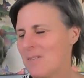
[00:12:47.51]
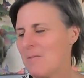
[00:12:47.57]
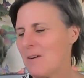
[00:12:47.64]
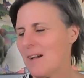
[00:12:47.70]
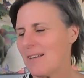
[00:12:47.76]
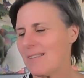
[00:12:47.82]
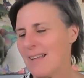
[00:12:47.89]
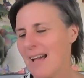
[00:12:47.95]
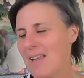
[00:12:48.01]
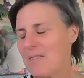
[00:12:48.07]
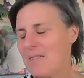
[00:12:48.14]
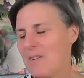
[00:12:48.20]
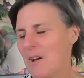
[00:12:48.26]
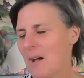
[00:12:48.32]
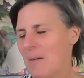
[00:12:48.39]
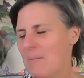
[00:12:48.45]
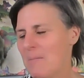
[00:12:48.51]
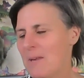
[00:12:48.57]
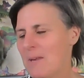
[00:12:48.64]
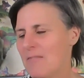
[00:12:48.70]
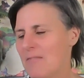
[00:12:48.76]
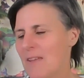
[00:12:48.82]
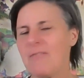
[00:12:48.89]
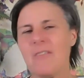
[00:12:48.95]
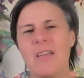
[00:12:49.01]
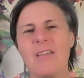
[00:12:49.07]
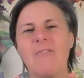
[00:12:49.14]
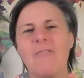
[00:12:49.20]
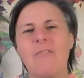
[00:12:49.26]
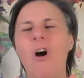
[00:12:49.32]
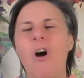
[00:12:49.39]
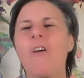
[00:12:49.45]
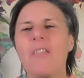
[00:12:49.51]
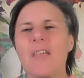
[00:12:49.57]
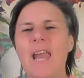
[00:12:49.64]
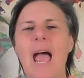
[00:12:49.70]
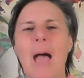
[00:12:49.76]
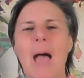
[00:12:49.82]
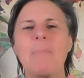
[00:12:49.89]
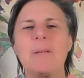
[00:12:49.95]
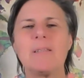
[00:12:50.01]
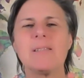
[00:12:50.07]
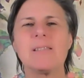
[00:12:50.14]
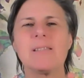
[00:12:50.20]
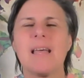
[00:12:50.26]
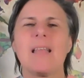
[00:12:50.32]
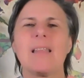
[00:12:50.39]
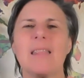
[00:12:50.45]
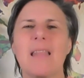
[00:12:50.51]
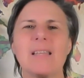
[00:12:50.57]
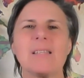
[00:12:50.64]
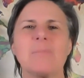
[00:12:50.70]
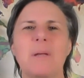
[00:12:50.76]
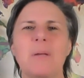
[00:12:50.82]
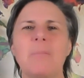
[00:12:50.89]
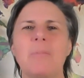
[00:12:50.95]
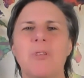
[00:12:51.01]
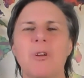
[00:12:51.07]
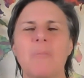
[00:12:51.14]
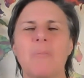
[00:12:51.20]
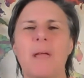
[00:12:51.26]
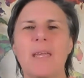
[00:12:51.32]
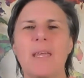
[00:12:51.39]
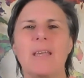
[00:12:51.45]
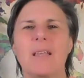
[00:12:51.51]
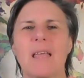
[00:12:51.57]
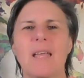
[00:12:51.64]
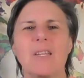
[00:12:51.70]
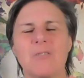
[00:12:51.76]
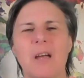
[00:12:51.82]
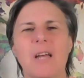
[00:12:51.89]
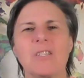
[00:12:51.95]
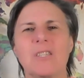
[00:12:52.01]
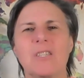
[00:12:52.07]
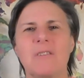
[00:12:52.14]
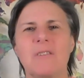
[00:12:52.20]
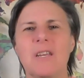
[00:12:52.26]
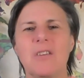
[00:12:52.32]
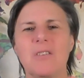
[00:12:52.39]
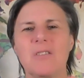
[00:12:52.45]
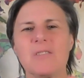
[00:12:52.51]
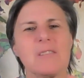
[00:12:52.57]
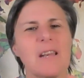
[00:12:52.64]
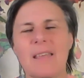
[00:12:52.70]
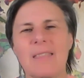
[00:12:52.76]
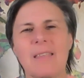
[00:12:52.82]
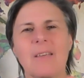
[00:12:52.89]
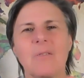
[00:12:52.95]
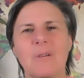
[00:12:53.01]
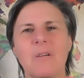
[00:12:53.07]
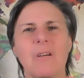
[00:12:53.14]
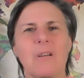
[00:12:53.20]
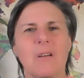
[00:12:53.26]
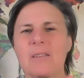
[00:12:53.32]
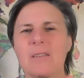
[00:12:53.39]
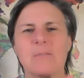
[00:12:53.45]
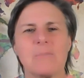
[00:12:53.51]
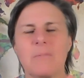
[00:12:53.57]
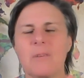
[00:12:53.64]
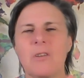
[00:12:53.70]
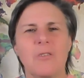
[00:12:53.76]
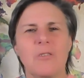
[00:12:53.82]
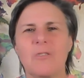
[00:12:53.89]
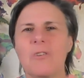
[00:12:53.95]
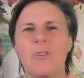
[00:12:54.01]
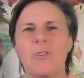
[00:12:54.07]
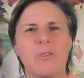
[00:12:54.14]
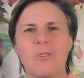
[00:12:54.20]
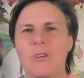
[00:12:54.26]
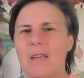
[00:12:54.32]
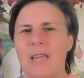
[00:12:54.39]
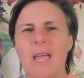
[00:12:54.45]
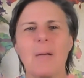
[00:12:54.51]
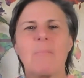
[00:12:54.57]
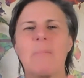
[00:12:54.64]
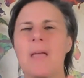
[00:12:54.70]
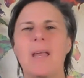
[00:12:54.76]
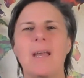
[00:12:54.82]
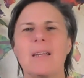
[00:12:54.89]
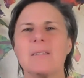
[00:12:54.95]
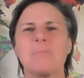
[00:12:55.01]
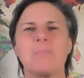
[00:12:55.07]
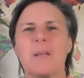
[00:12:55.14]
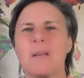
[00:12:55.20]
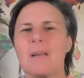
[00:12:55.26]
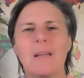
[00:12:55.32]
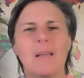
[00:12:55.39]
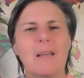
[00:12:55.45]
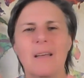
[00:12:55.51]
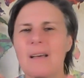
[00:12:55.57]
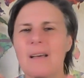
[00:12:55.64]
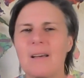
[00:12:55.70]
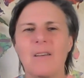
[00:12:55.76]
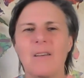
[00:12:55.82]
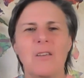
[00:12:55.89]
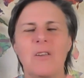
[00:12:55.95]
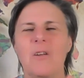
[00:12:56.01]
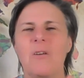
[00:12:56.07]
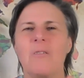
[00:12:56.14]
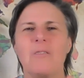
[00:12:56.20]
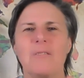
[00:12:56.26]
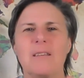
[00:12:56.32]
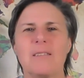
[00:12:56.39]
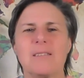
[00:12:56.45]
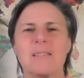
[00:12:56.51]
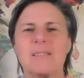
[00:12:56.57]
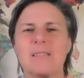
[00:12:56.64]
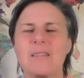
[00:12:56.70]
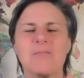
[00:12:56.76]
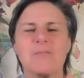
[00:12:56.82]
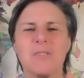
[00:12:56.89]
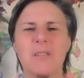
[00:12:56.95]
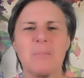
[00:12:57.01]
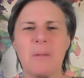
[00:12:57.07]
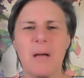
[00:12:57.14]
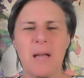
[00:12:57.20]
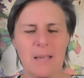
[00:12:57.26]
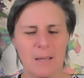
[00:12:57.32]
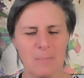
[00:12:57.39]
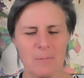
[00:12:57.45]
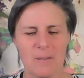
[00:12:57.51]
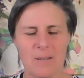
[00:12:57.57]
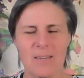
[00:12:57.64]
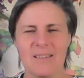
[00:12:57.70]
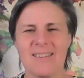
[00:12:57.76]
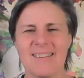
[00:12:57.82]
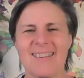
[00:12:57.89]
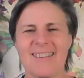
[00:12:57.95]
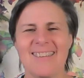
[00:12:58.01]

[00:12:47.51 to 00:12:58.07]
Well, I don't know. I mean, if if if all that happens is that less people are making like trashy videos, and I think uh, it's your your campaign has been, you know, successful in my opinion.